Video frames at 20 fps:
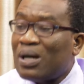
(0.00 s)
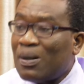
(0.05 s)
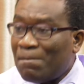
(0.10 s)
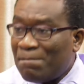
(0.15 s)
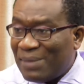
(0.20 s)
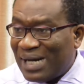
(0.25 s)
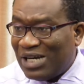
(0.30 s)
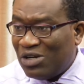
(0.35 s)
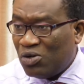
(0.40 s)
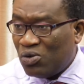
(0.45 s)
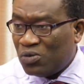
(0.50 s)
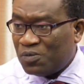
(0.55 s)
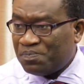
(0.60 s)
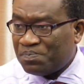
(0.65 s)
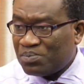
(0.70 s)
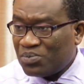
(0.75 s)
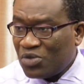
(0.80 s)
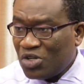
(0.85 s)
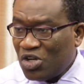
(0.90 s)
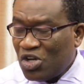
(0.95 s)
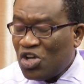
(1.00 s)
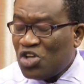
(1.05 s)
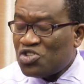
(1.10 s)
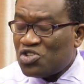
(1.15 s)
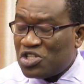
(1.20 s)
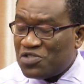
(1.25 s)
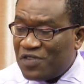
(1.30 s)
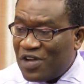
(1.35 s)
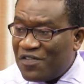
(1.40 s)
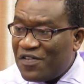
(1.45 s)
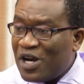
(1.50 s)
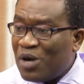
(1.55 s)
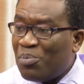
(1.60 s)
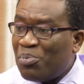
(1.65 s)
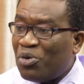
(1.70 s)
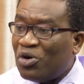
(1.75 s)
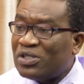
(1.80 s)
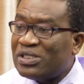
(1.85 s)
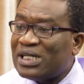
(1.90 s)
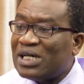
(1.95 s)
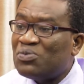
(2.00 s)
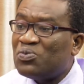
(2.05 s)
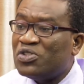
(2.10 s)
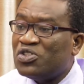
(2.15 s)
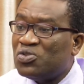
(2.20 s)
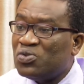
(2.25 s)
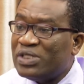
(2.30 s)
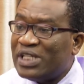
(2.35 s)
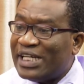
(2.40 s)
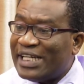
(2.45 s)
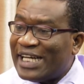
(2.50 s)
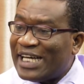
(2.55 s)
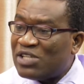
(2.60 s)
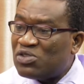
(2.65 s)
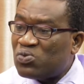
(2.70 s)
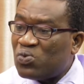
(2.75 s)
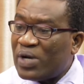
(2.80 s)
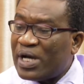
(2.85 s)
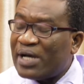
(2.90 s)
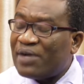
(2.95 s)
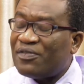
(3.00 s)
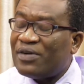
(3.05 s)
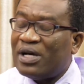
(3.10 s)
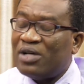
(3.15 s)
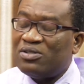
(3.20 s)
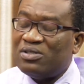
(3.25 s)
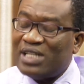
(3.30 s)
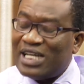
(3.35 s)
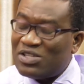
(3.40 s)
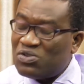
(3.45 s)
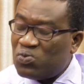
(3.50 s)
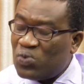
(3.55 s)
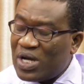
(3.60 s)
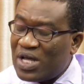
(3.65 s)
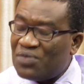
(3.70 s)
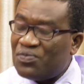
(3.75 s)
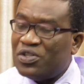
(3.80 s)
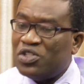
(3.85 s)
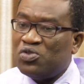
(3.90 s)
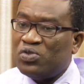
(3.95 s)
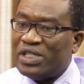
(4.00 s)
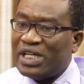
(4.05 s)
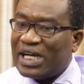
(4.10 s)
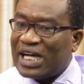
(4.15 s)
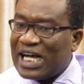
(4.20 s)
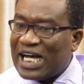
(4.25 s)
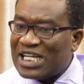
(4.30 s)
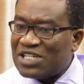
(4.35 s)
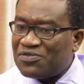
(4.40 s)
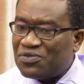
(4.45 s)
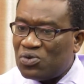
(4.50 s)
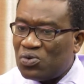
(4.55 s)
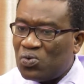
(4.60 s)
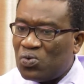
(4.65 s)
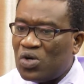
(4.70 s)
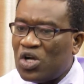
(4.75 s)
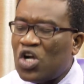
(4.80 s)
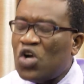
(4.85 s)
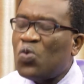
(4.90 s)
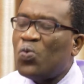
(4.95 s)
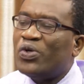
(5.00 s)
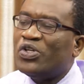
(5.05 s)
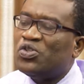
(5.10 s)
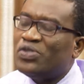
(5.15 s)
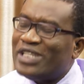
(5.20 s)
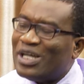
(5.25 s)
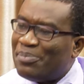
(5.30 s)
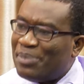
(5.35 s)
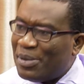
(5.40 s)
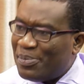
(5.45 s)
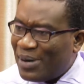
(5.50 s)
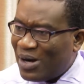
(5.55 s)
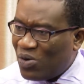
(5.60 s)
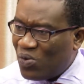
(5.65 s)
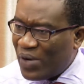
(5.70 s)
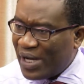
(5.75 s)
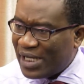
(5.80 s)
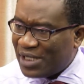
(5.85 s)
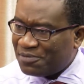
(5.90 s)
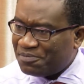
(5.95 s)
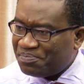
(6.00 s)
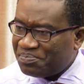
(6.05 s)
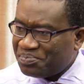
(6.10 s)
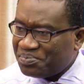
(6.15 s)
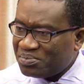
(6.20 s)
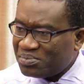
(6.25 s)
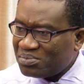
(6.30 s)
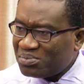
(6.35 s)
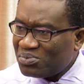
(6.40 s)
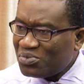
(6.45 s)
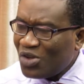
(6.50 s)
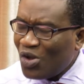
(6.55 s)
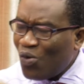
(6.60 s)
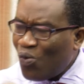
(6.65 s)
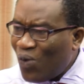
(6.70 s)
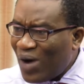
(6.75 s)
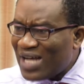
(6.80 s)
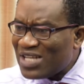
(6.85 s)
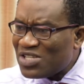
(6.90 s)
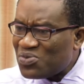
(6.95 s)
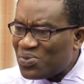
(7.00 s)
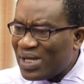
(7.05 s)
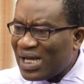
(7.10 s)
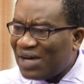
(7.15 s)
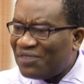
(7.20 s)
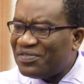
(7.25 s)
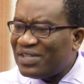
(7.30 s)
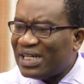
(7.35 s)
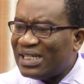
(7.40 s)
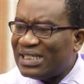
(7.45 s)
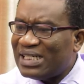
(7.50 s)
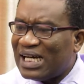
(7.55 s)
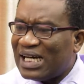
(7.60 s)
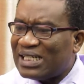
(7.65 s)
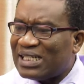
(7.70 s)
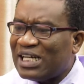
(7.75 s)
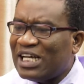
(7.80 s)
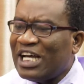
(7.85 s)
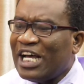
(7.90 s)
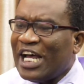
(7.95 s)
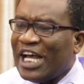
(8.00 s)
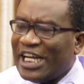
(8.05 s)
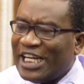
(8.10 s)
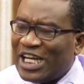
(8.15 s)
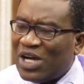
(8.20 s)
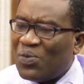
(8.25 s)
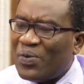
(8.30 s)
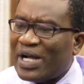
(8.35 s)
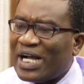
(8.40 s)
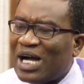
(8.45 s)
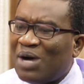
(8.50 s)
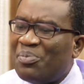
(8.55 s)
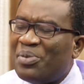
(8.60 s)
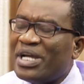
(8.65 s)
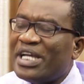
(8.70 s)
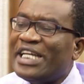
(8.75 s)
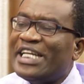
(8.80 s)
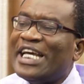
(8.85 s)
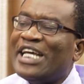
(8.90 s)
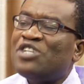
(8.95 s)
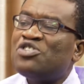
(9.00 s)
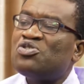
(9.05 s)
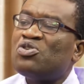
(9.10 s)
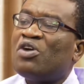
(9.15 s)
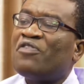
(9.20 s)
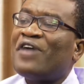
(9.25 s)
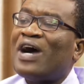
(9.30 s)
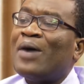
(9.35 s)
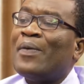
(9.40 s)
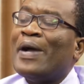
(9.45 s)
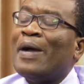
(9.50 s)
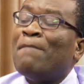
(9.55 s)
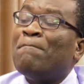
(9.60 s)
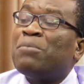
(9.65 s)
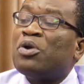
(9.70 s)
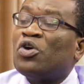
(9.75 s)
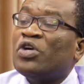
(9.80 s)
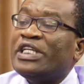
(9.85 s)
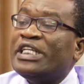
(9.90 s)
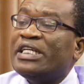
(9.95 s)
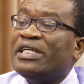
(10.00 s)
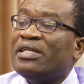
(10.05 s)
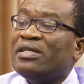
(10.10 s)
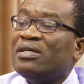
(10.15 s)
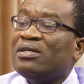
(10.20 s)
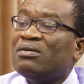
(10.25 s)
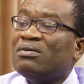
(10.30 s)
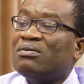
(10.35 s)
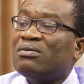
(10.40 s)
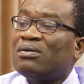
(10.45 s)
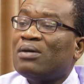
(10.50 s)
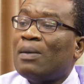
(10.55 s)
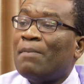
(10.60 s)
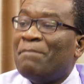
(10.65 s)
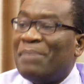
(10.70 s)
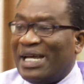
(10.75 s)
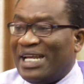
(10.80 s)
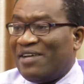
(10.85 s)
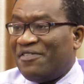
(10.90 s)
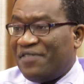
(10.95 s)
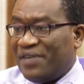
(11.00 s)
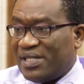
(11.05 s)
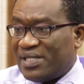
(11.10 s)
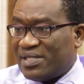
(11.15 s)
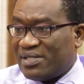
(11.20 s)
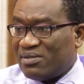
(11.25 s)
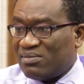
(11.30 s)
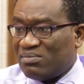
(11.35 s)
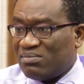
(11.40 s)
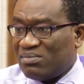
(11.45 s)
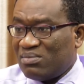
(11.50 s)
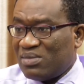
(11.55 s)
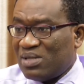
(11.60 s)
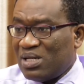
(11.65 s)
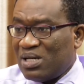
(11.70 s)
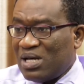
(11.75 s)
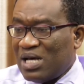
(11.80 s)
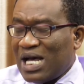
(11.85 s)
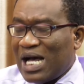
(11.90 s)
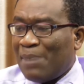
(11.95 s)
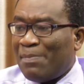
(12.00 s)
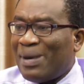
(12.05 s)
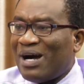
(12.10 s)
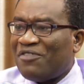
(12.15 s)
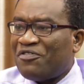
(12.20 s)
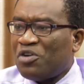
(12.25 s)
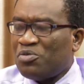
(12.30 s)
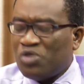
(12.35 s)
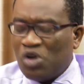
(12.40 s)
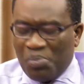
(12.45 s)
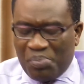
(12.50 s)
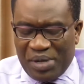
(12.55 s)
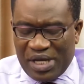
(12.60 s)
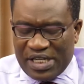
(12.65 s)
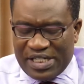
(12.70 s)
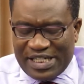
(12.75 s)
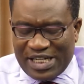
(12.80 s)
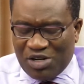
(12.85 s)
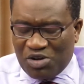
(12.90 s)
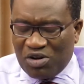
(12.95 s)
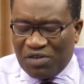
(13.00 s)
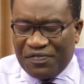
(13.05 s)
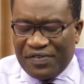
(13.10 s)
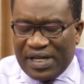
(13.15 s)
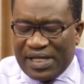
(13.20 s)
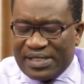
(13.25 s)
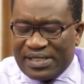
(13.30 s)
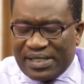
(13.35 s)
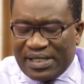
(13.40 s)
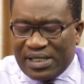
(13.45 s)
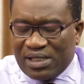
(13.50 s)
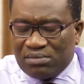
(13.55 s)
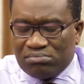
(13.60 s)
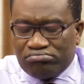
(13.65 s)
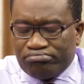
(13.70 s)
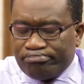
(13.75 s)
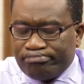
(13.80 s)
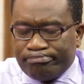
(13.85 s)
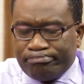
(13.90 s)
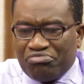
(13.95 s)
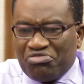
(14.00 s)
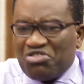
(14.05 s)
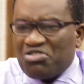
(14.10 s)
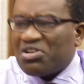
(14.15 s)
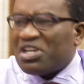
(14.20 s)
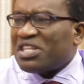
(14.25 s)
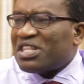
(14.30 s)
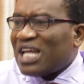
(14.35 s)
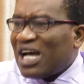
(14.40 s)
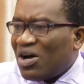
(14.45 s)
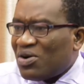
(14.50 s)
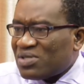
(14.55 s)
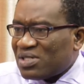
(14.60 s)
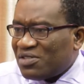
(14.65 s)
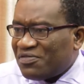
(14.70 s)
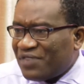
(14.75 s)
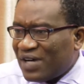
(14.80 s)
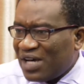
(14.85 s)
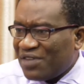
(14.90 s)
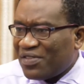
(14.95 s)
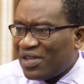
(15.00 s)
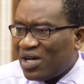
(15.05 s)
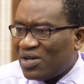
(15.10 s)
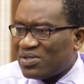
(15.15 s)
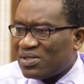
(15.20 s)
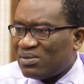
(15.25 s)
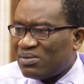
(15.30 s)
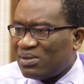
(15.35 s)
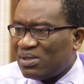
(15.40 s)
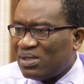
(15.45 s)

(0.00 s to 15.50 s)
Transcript: My loan. So it's very, very important. We do the net worth, we do the cash flow, we do the paperwork. Once we have done that, then we can bring in the issue of our employee benefits. Apart from your paycheck of, let's say, 3,000, 5,000,